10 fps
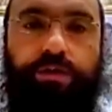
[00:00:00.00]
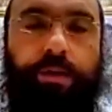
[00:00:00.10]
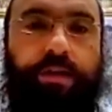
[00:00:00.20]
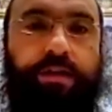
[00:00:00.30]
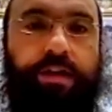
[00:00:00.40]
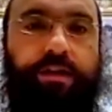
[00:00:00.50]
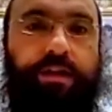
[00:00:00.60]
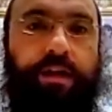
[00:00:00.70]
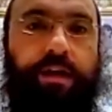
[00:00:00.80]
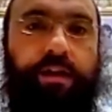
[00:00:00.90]
but it's
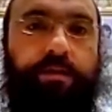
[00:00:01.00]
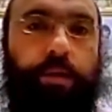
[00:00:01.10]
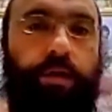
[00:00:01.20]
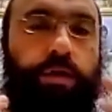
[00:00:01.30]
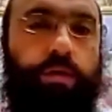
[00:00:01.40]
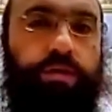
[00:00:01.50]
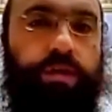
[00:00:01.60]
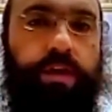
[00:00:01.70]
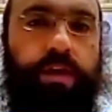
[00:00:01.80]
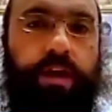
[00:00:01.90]
a hitbonanut,
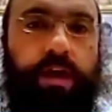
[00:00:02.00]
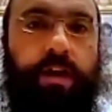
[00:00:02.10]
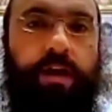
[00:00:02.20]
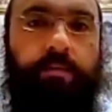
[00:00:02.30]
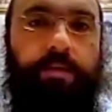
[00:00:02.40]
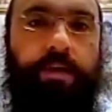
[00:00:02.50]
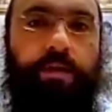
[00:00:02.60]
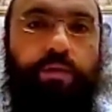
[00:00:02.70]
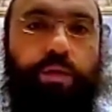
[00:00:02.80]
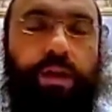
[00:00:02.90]

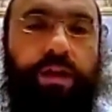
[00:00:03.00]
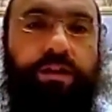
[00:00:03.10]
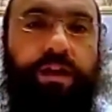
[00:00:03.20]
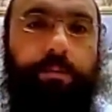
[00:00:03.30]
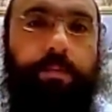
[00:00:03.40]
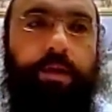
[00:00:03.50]
a really deep